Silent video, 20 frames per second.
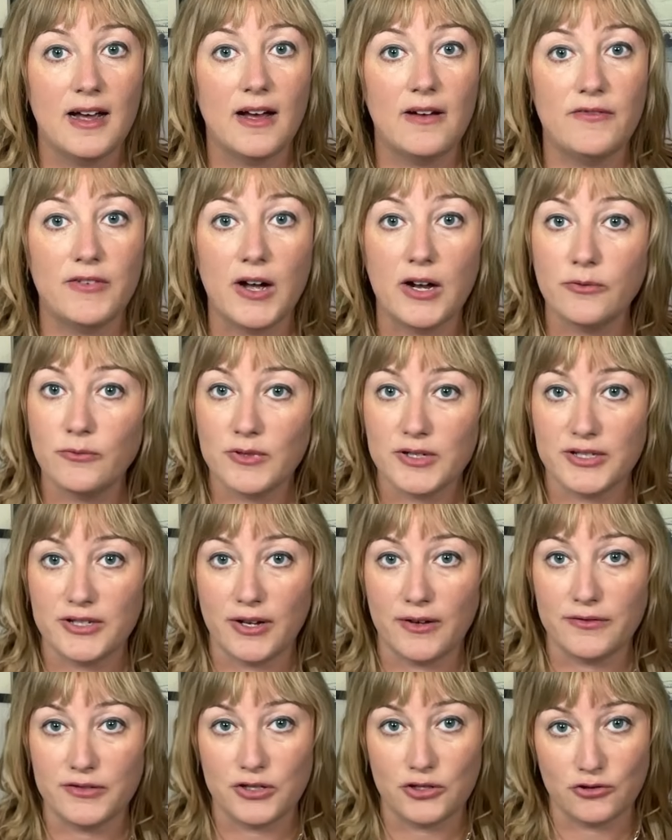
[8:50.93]
of
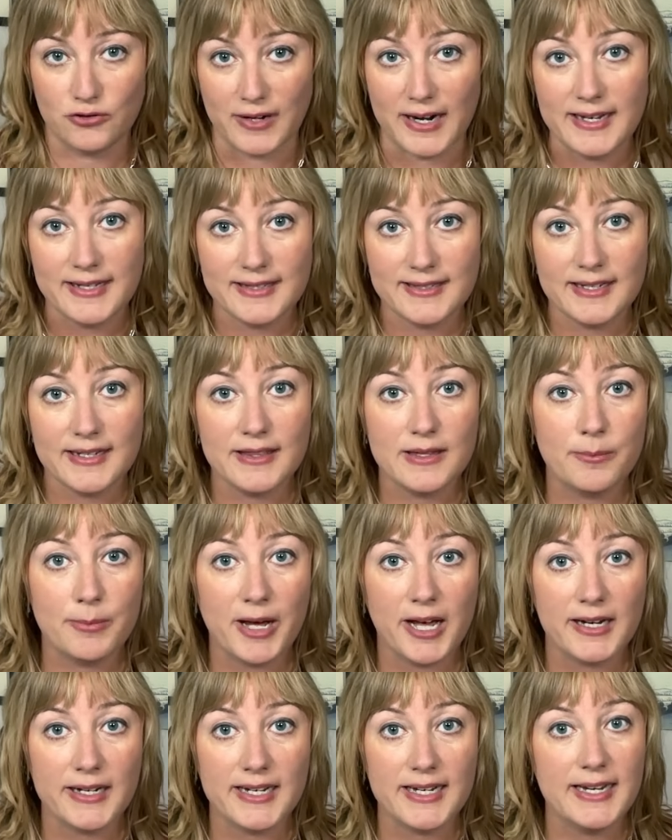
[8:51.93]
unresolved stress in the
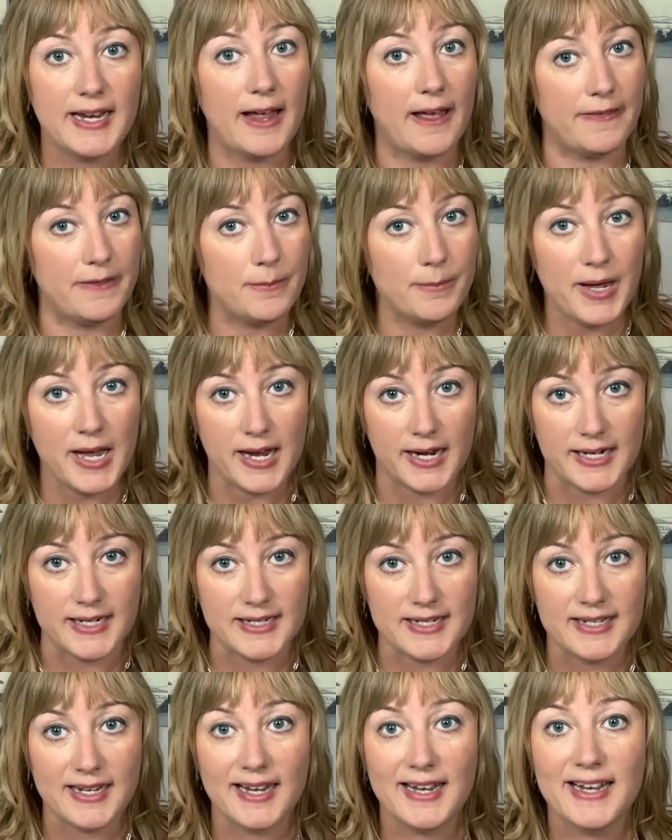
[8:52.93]
body and the
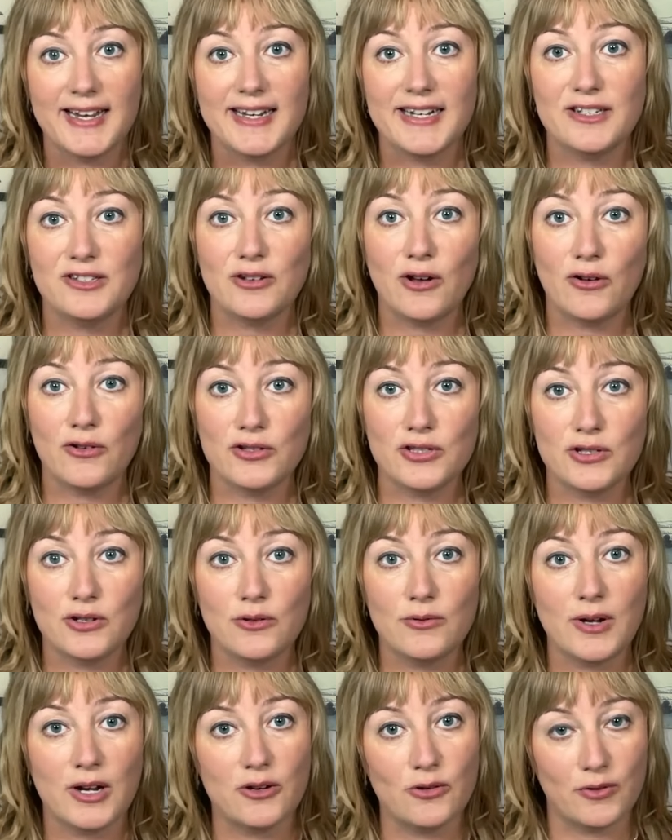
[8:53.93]
mind is
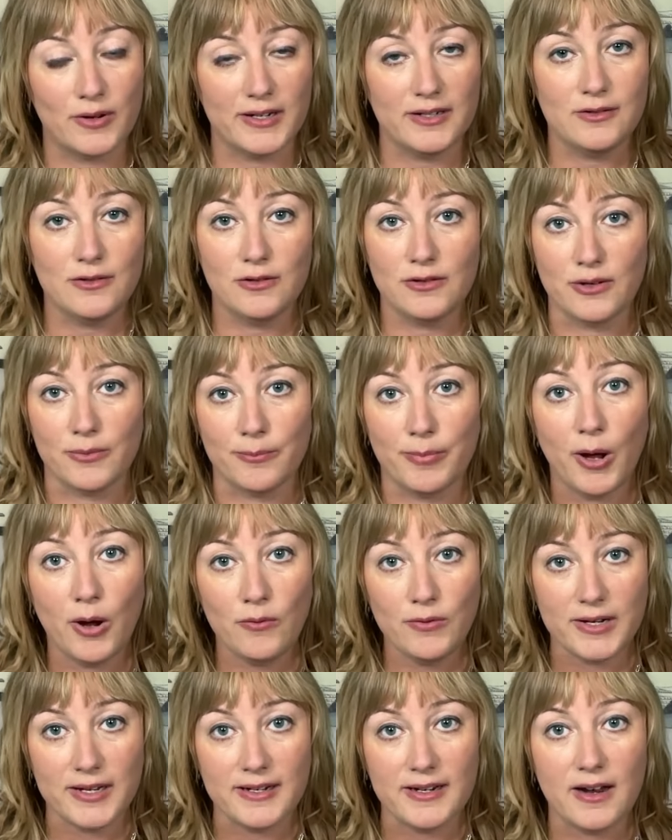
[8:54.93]
also a critical
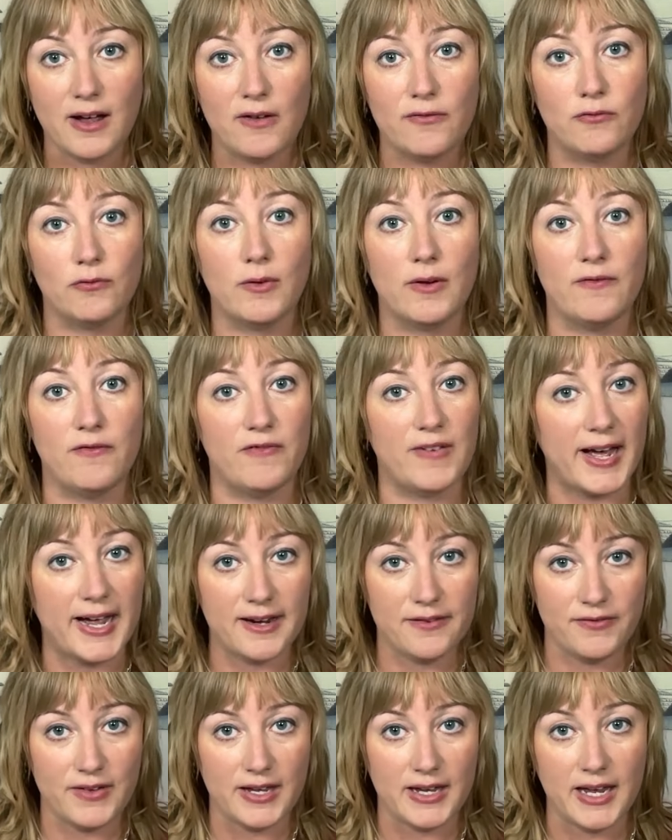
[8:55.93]
component of
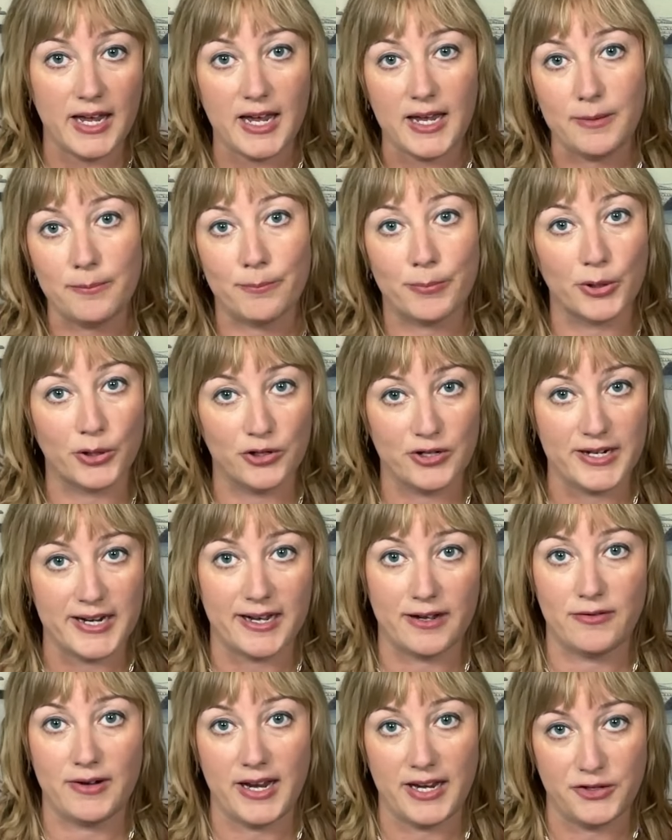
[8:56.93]
reviving a burned
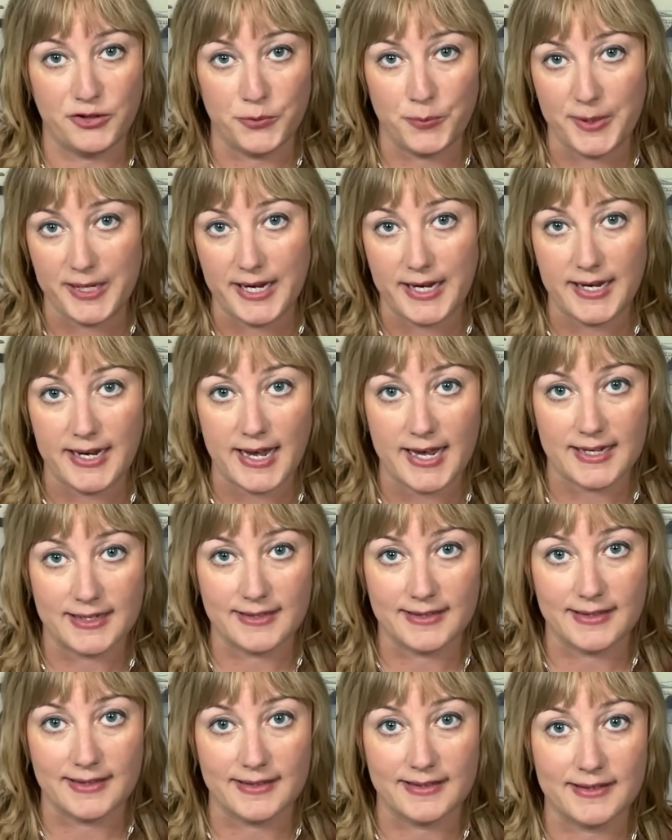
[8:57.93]
out HPA
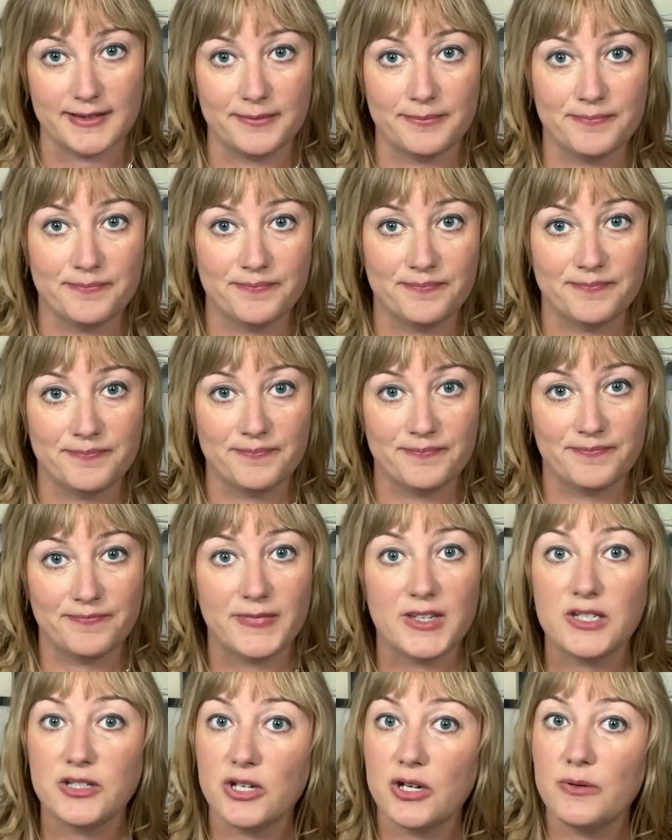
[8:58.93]
axis.
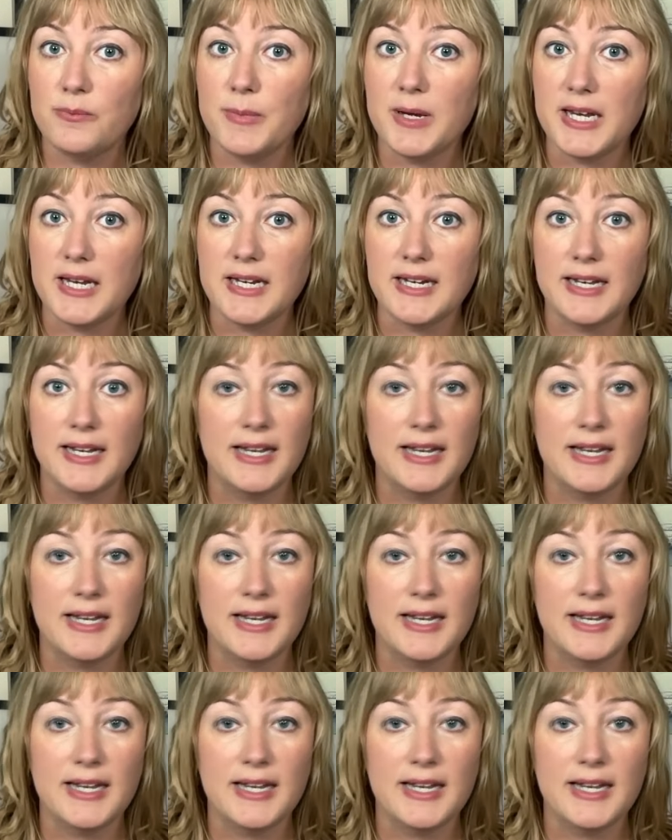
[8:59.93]
This could mean